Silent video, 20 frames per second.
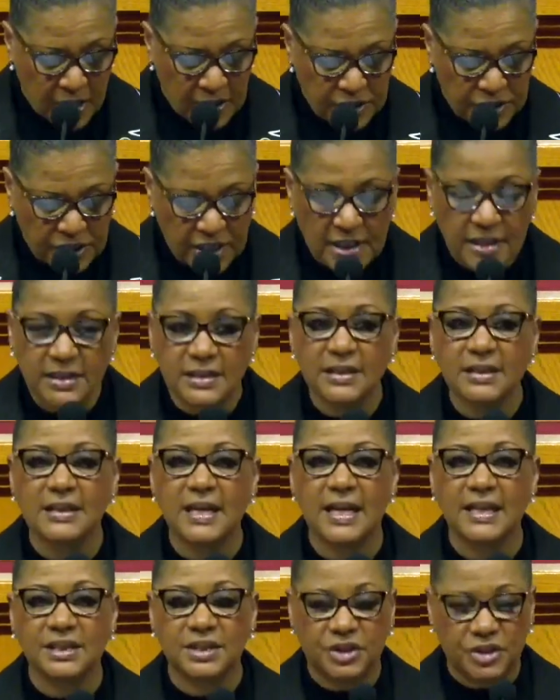Jesus
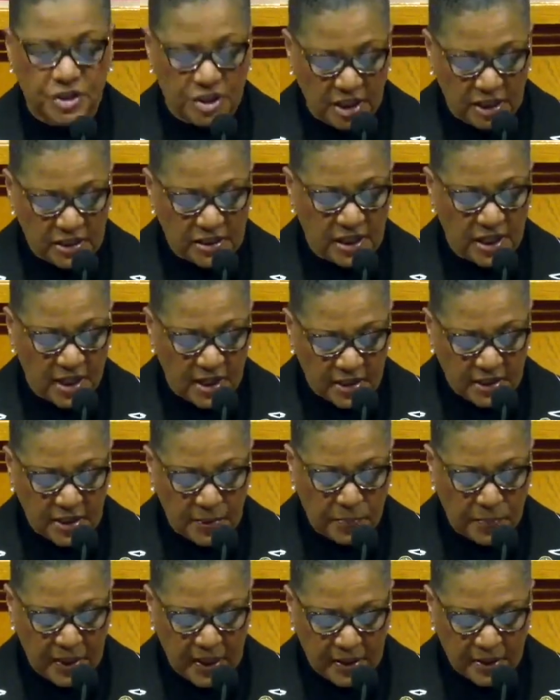has just
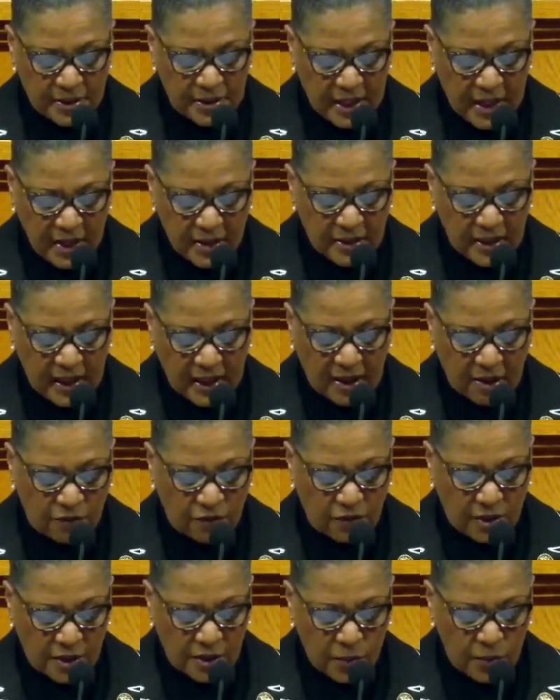hunted Peter down like a
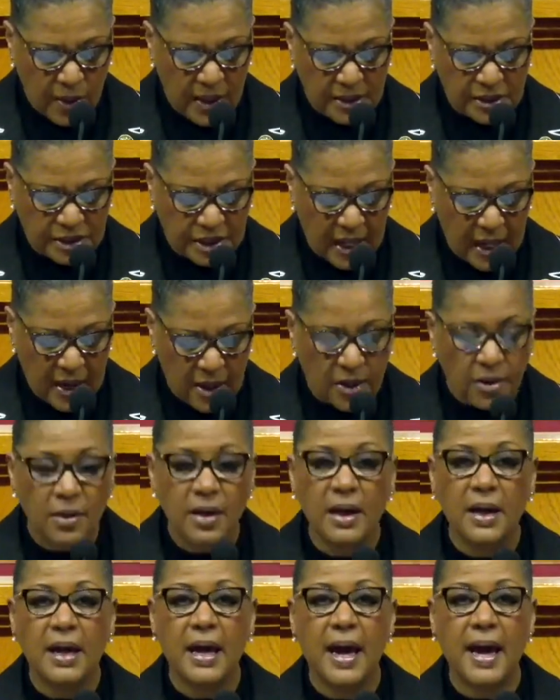runaway child,
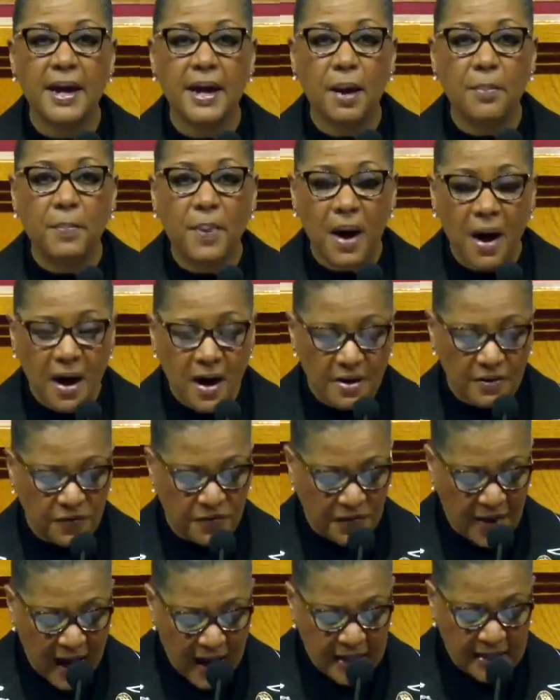and upon
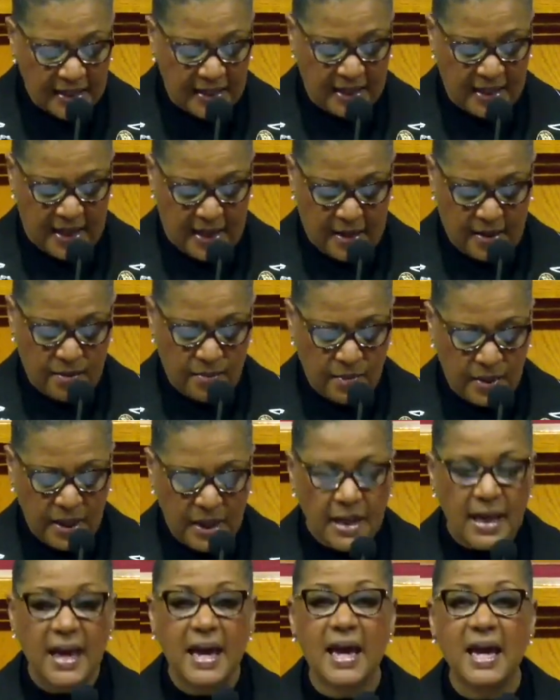finding him,
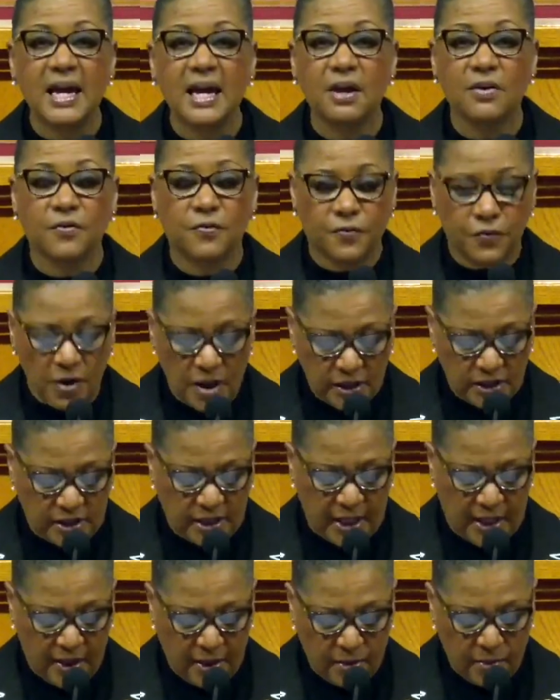he confronts
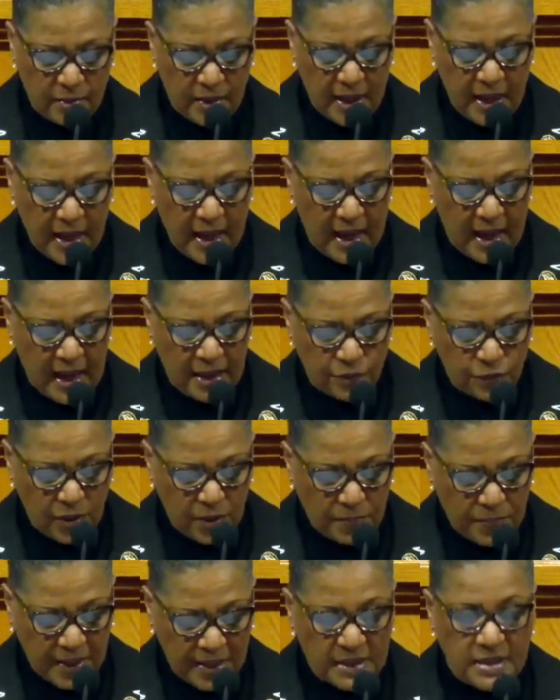him, and
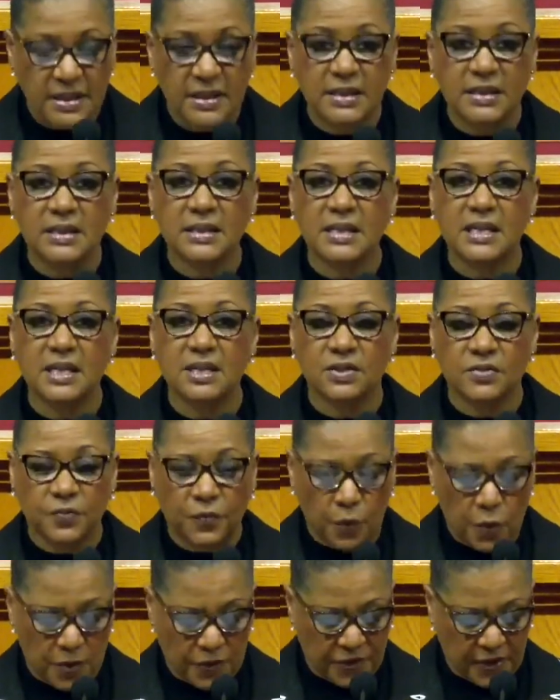repentance is
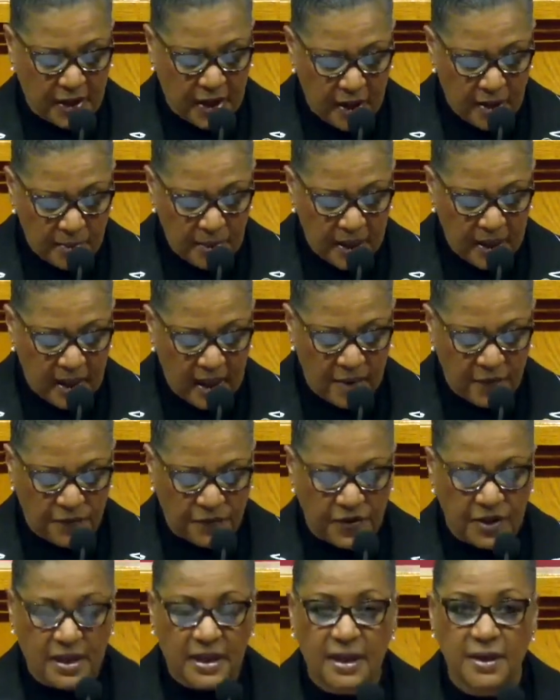forthcoming and
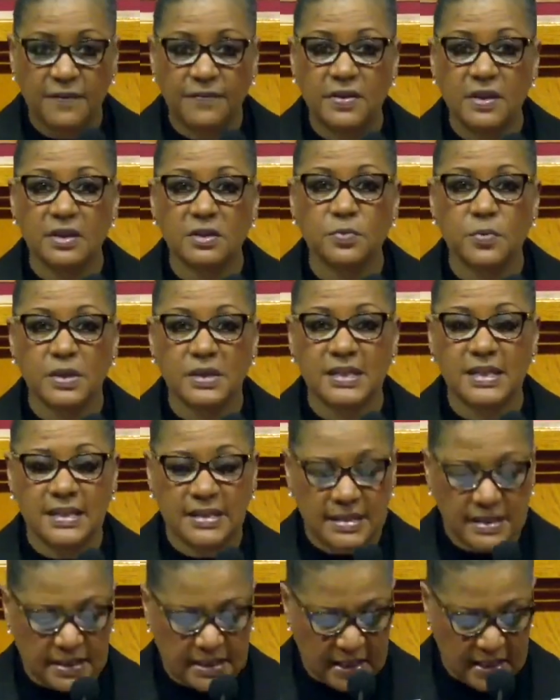forgiveness was
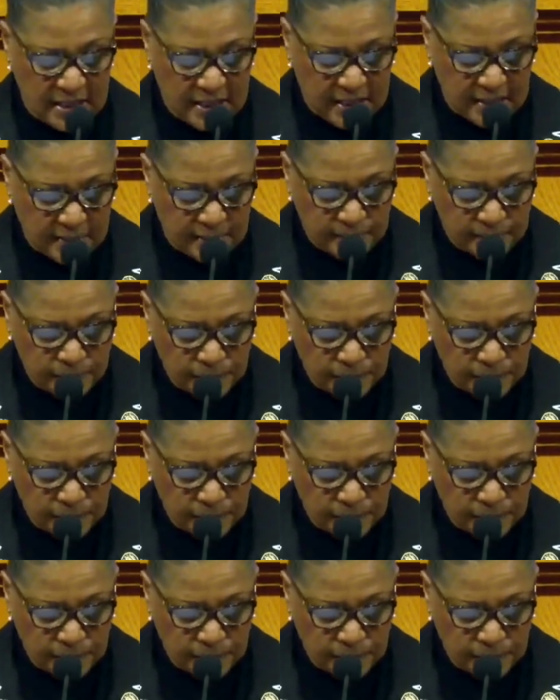extended.